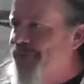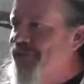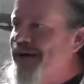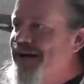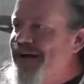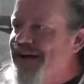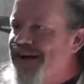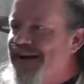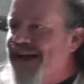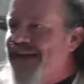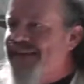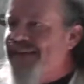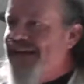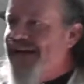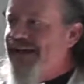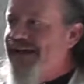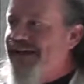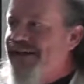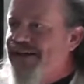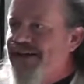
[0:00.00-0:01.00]
I read it and I
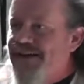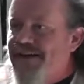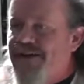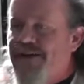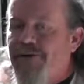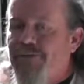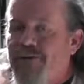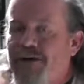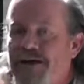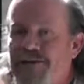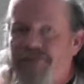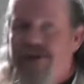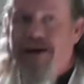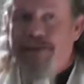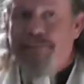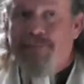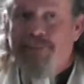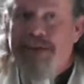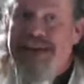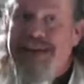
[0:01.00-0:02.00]
think, well, if
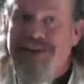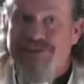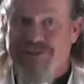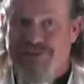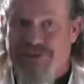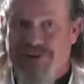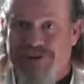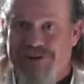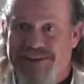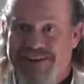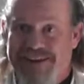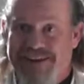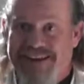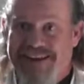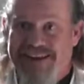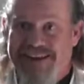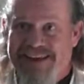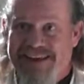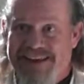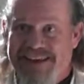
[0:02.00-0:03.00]
I'm peaceful,
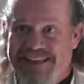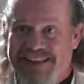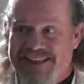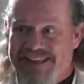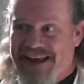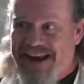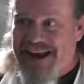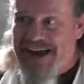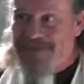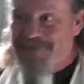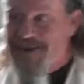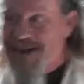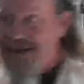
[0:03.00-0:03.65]
then I